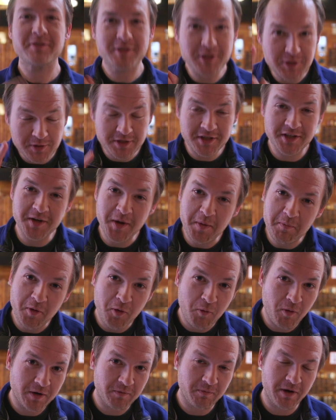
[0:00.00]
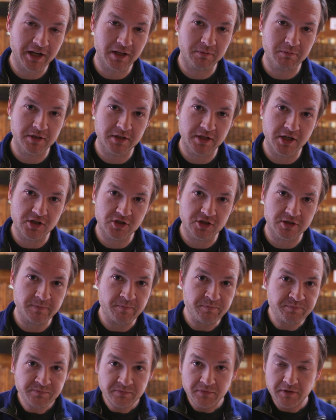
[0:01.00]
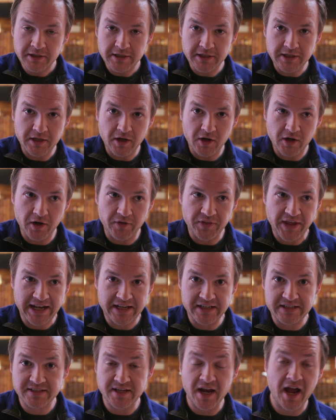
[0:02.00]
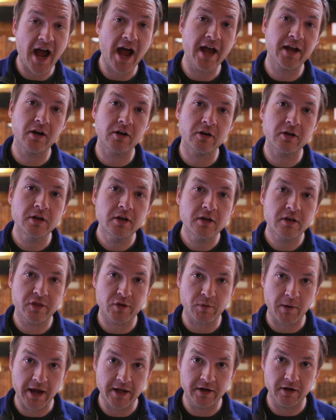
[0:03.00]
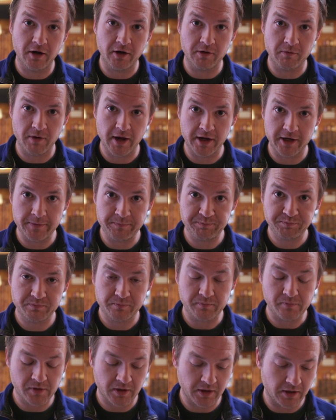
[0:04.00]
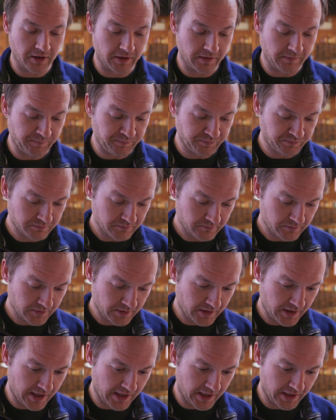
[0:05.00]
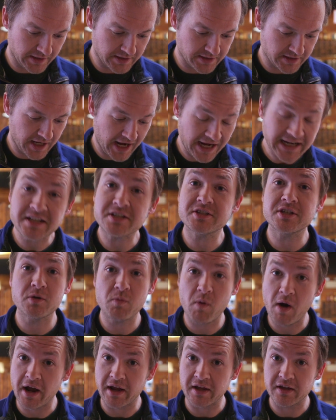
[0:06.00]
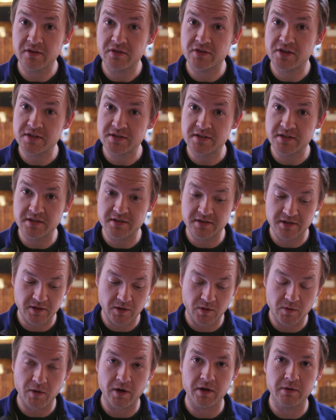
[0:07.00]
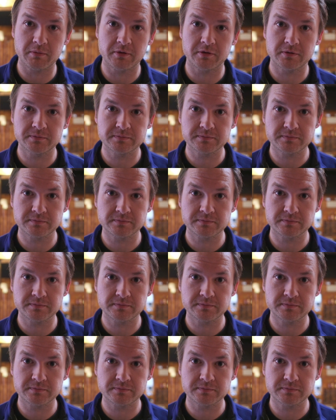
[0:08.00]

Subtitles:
#1 recommendation on that entire thread on Reddit. And I can see why. This is incredible.